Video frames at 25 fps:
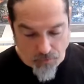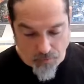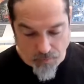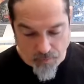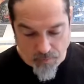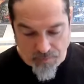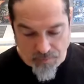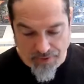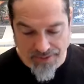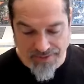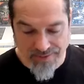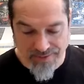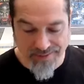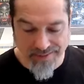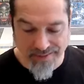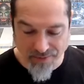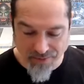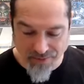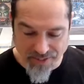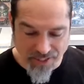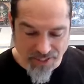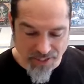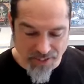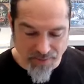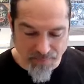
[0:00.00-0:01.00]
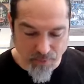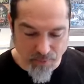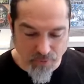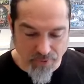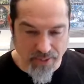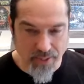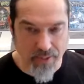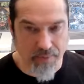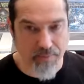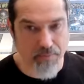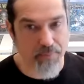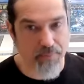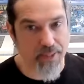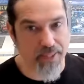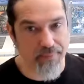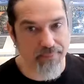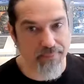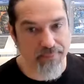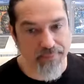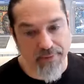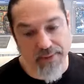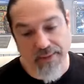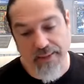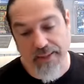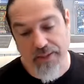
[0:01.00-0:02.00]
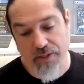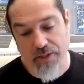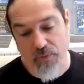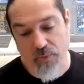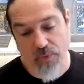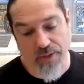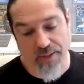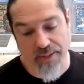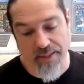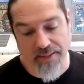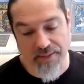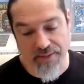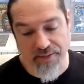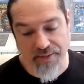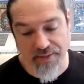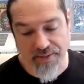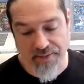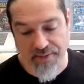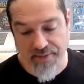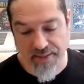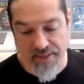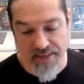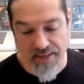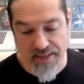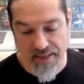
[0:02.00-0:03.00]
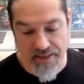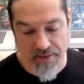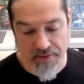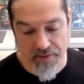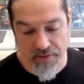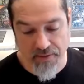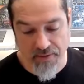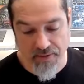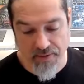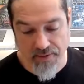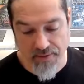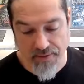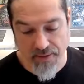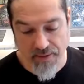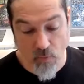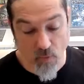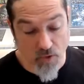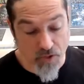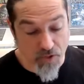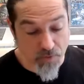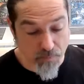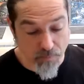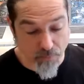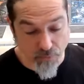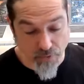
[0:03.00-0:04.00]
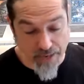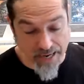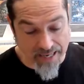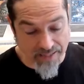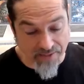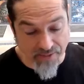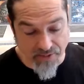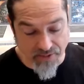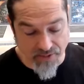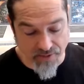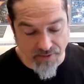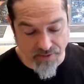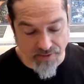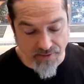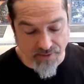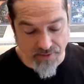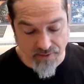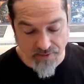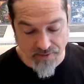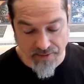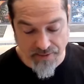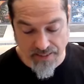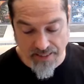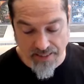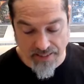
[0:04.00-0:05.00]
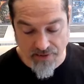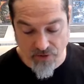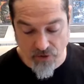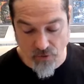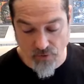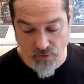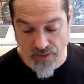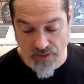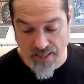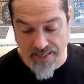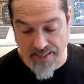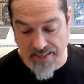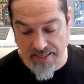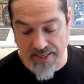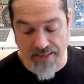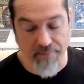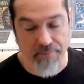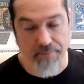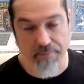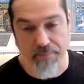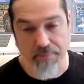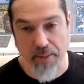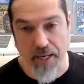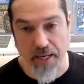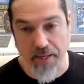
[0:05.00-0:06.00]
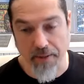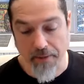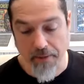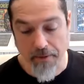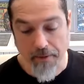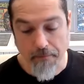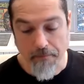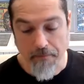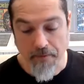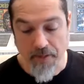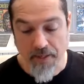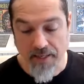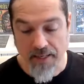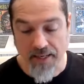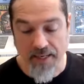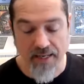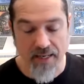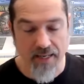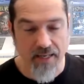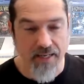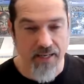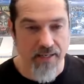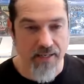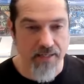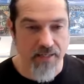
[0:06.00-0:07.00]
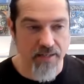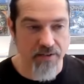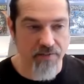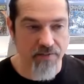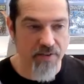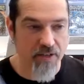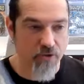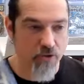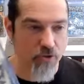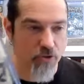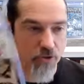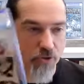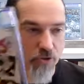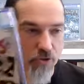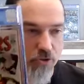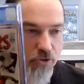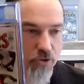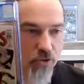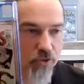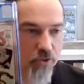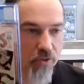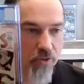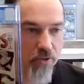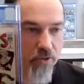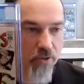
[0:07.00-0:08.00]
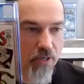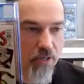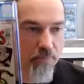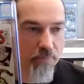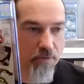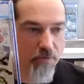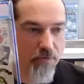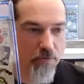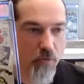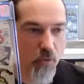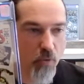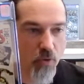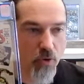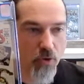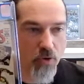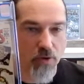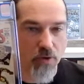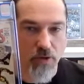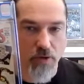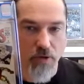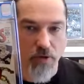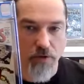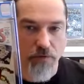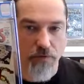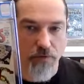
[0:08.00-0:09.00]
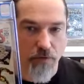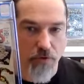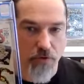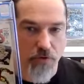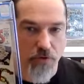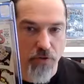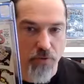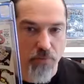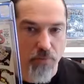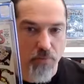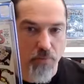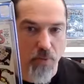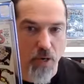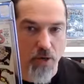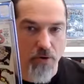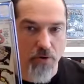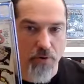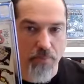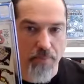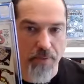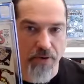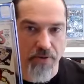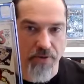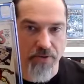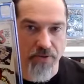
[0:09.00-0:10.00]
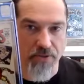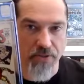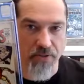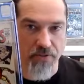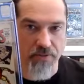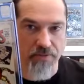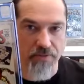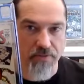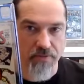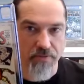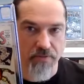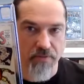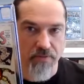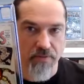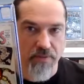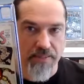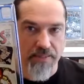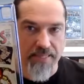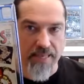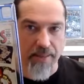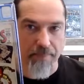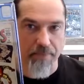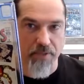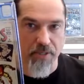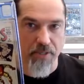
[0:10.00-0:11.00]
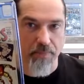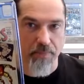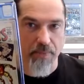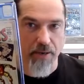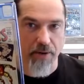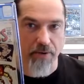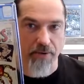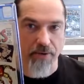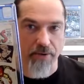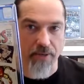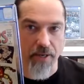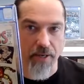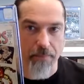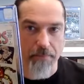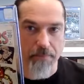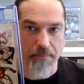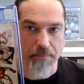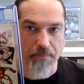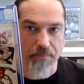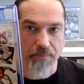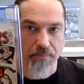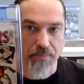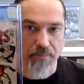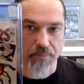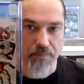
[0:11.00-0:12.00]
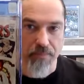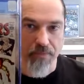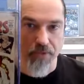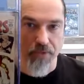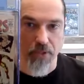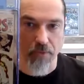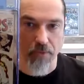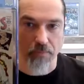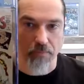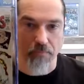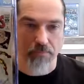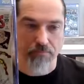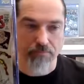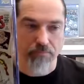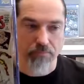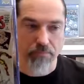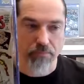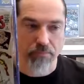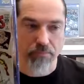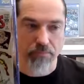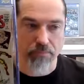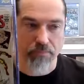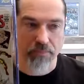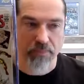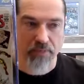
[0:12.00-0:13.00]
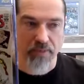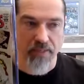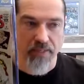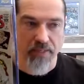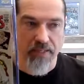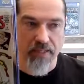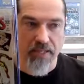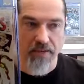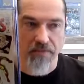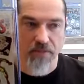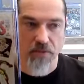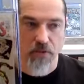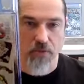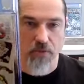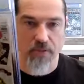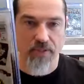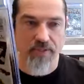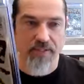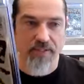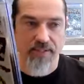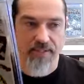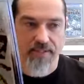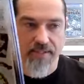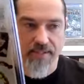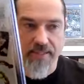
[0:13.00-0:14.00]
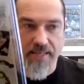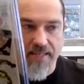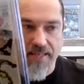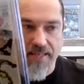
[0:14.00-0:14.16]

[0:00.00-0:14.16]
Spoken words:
So a little disappointed, but it is what it is. And it was pressed, and I do like it, but it is Avengers number four, first modern appearance of Captain America. So if you could